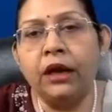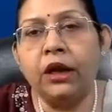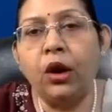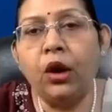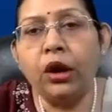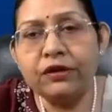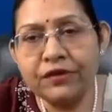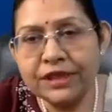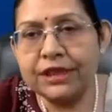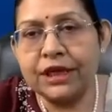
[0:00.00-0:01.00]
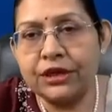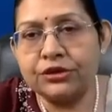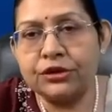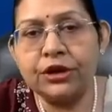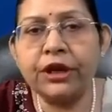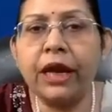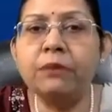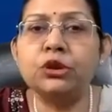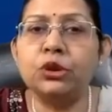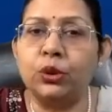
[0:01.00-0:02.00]
Now, on investigation, it
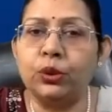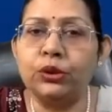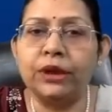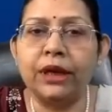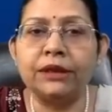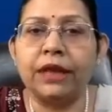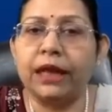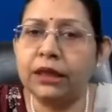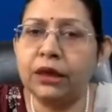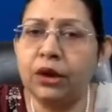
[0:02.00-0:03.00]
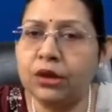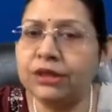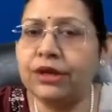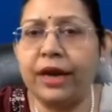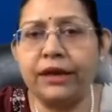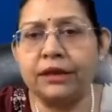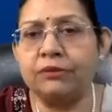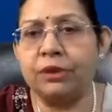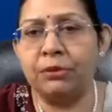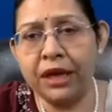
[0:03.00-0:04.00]
came to know that in the grocery
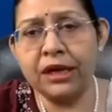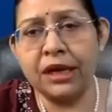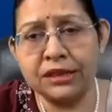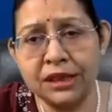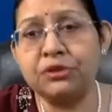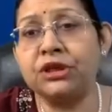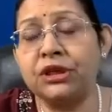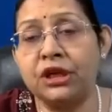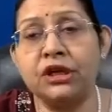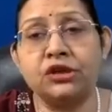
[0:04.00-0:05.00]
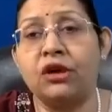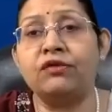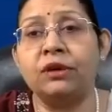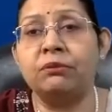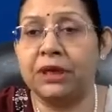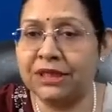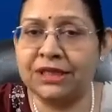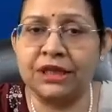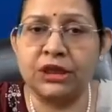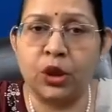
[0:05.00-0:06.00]
item, the main consumption is of the
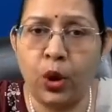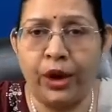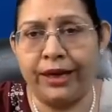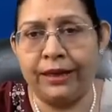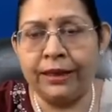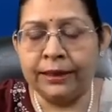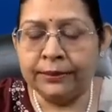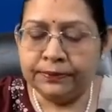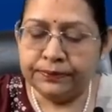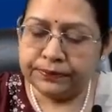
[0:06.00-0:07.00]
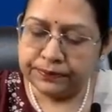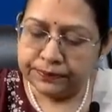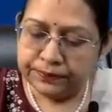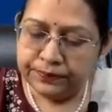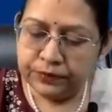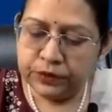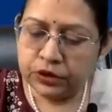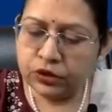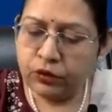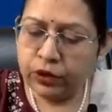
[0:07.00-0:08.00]
mustard oil.
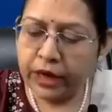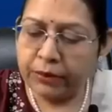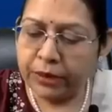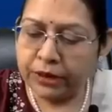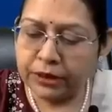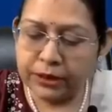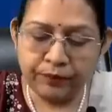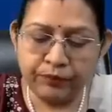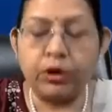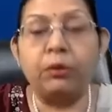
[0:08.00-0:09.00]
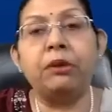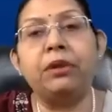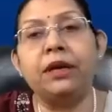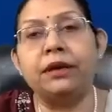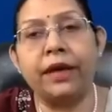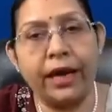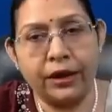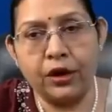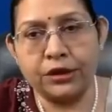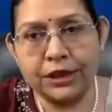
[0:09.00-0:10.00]
So, what can be the probable
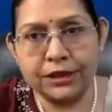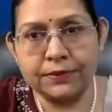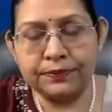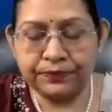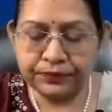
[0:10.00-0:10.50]
diagnosis?